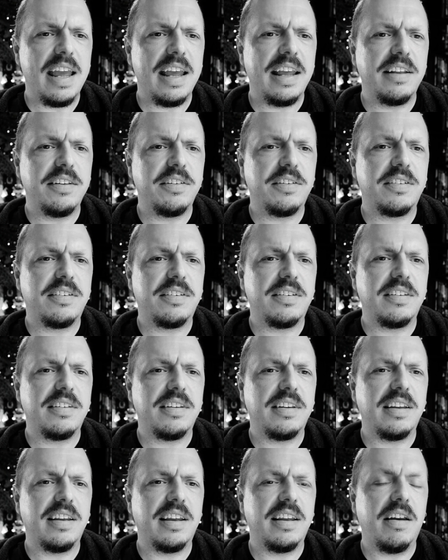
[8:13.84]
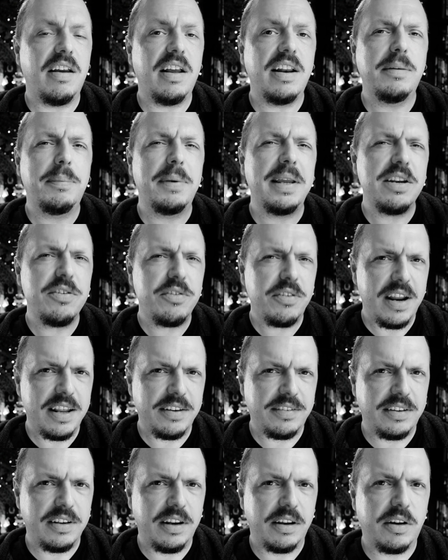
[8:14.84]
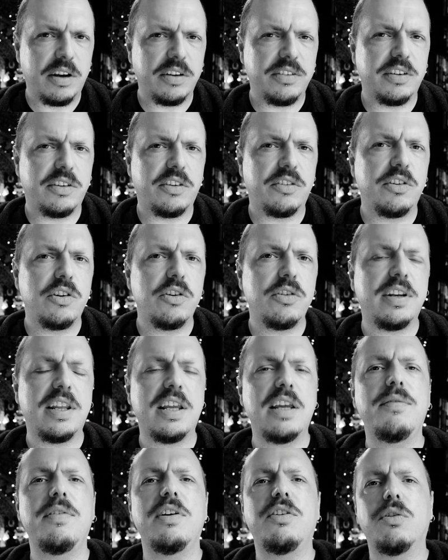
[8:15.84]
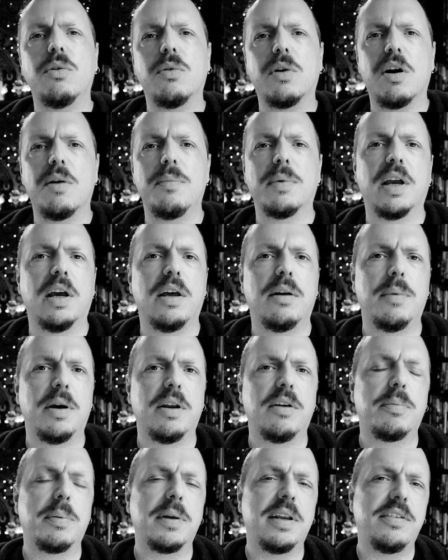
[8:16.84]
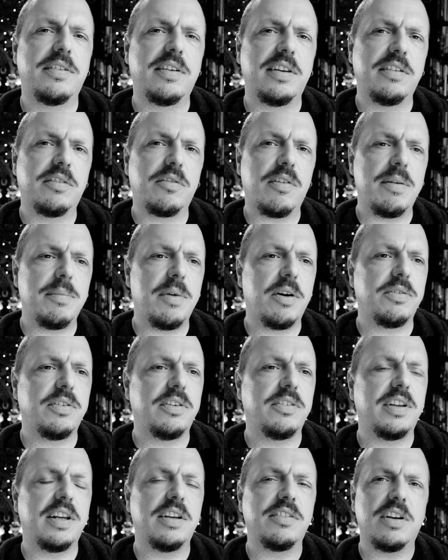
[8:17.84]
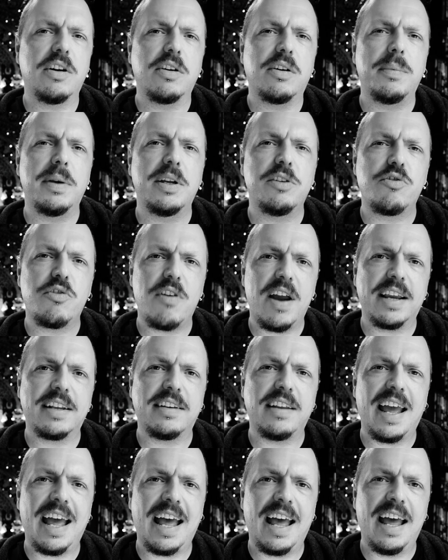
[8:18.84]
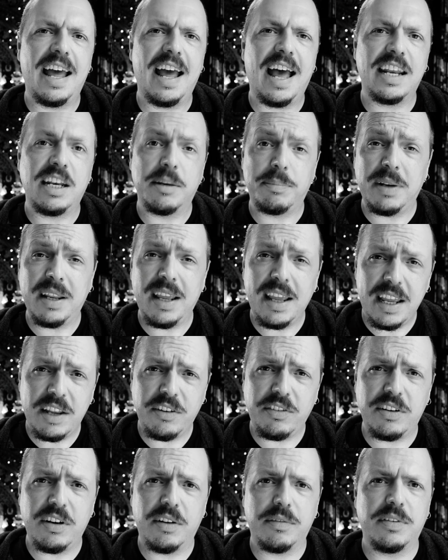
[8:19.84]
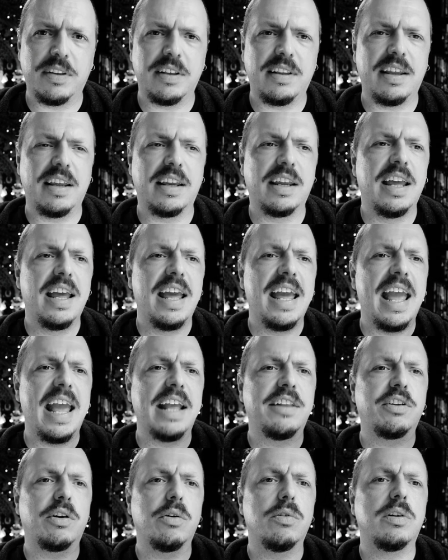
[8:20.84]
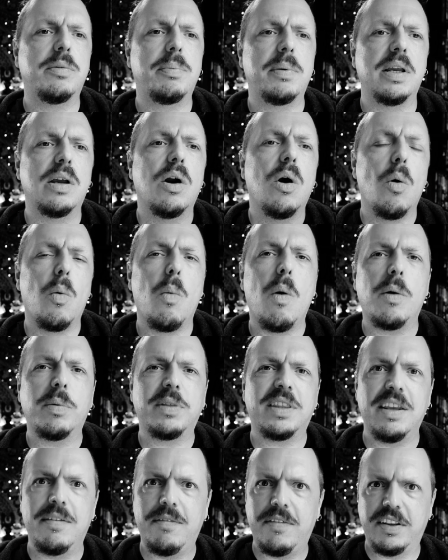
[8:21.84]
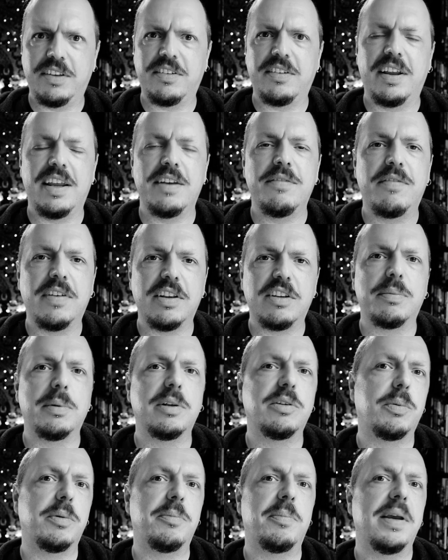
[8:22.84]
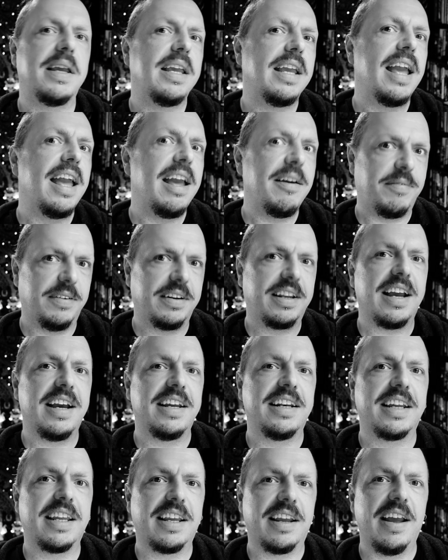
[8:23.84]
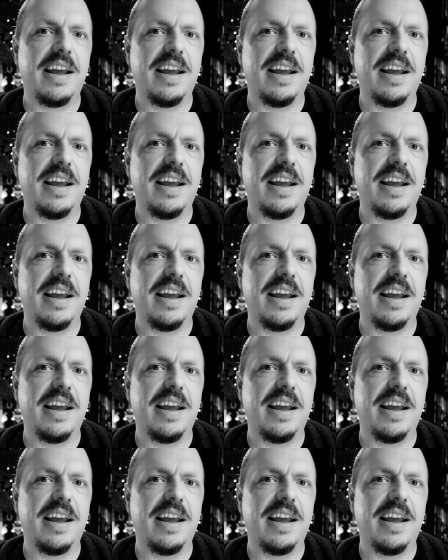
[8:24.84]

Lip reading: of, it'll be interesting because there's no TV show coming out about it, but you see Grant Morrison saying it's not going to be a direct adaptation of the thing. It's going to be what The Invisibles would be if it kind of